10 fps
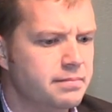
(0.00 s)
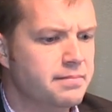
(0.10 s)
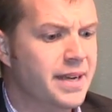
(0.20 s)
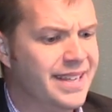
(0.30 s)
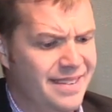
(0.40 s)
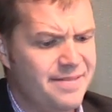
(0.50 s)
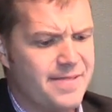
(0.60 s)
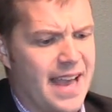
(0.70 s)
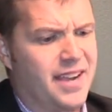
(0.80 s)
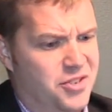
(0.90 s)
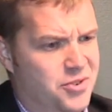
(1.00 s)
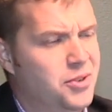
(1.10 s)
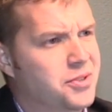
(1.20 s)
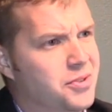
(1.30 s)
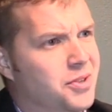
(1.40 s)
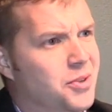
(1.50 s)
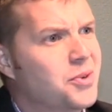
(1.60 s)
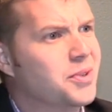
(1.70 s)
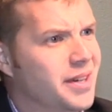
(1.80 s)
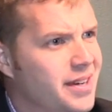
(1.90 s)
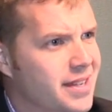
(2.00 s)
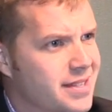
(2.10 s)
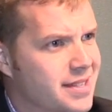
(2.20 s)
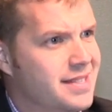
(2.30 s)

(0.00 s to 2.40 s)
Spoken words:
But give that control to the local areas.